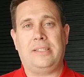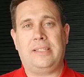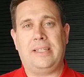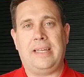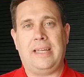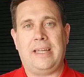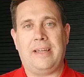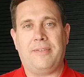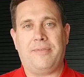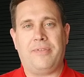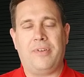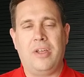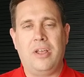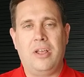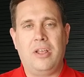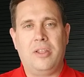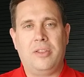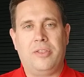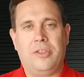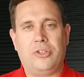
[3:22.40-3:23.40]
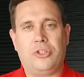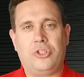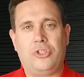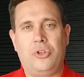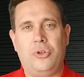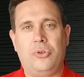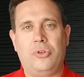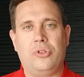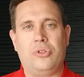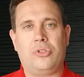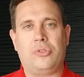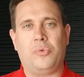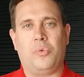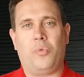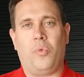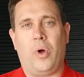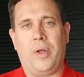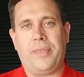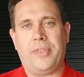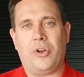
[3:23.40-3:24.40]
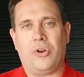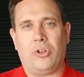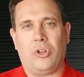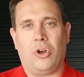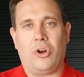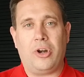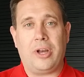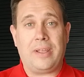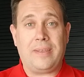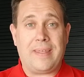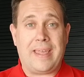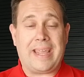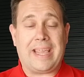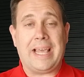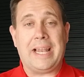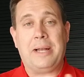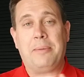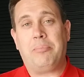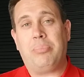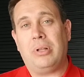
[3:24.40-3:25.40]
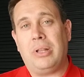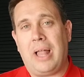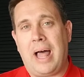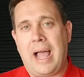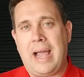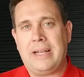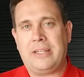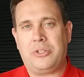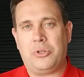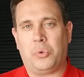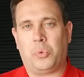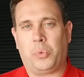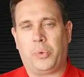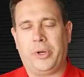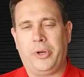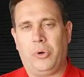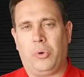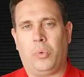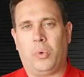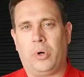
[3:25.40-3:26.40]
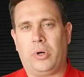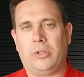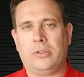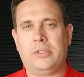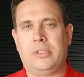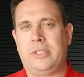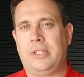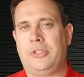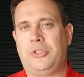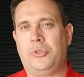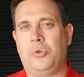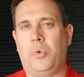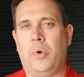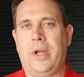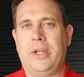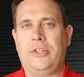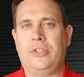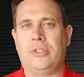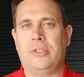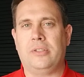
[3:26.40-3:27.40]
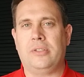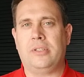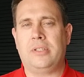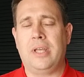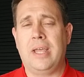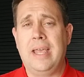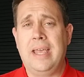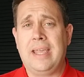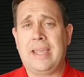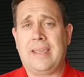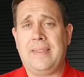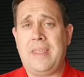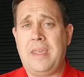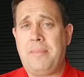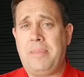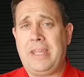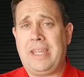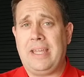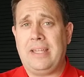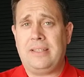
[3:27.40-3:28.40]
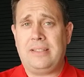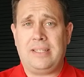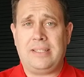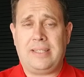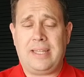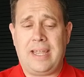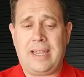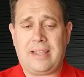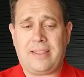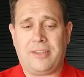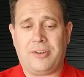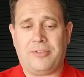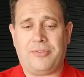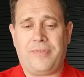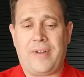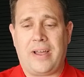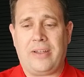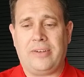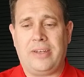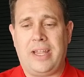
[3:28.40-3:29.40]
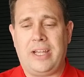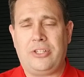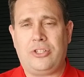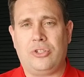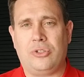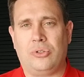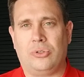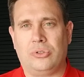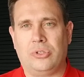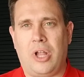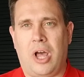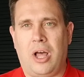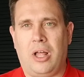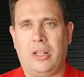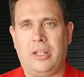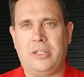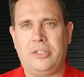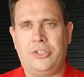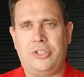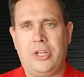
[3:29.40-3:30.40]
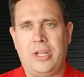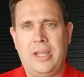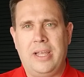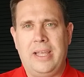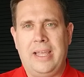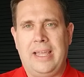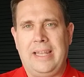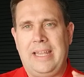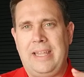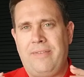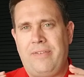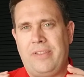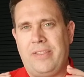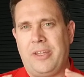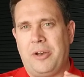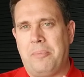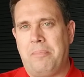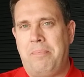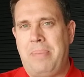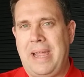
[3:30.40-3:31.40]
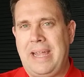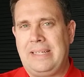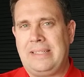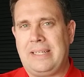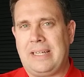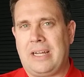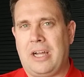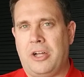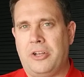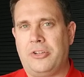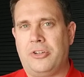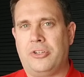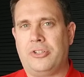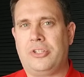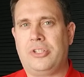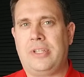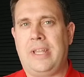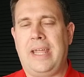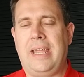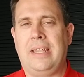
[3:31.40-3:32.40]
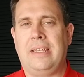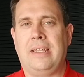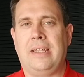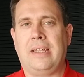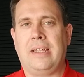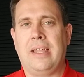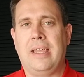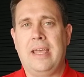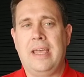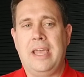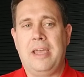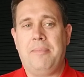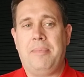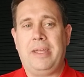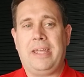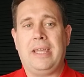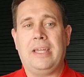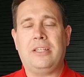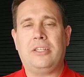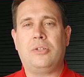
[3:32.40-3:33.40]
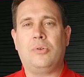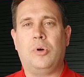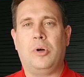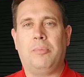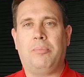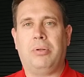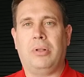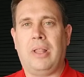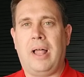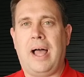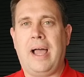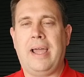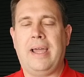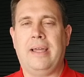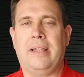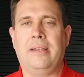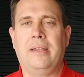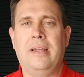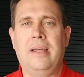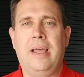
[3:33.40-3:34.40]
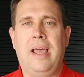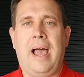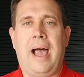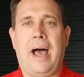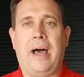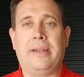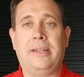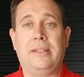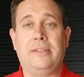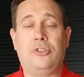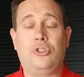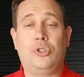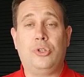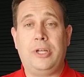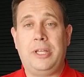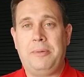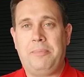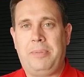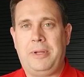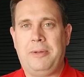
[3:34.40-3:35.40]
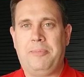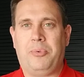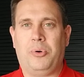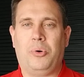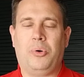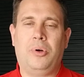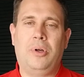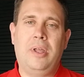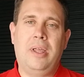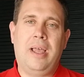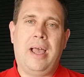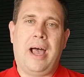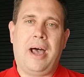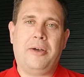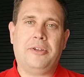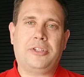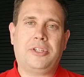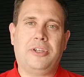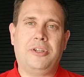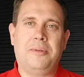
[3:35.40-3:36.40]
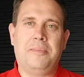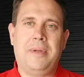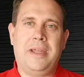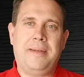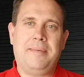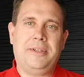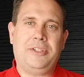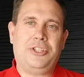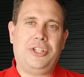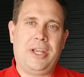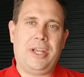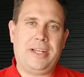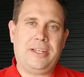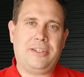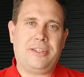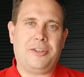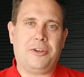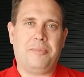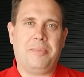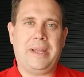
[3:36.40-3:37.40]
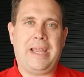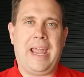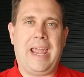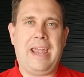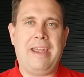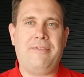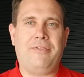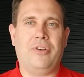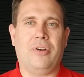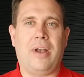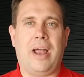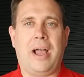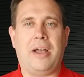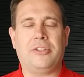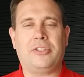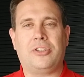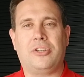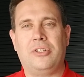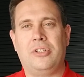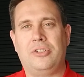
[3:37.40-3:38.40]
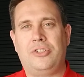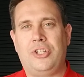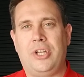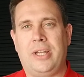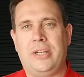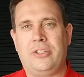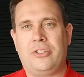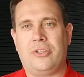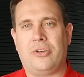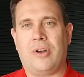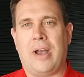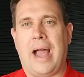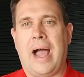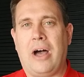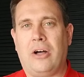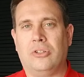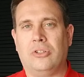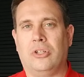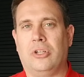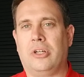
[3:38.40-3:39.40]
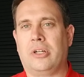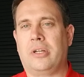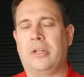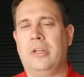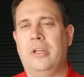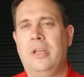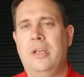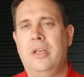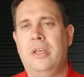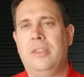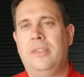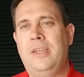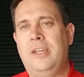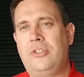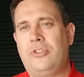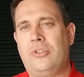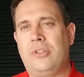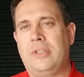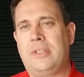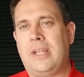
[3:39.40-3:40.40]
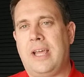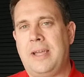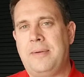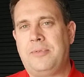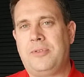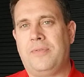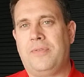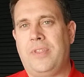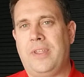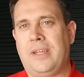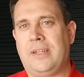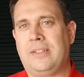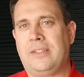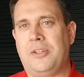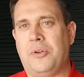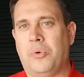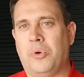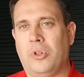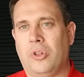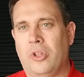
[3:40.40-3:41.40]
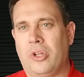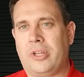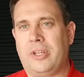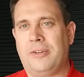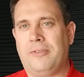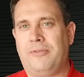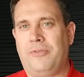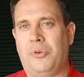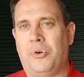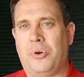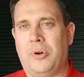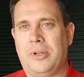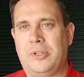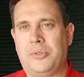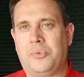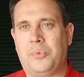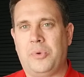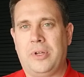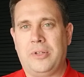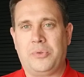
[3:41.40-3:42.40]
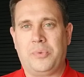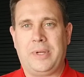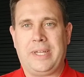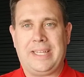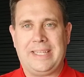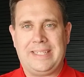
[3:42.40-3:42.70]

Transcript: see if the students, what they're learning, they can apply to real-world situations. Can they begin to take their foundational knowledge and even their basic understanding and begin to apply it? How to treat people, how it's going to maybe change their behavior, how it's going to change their outlook. These are the types of things that we're looking for as we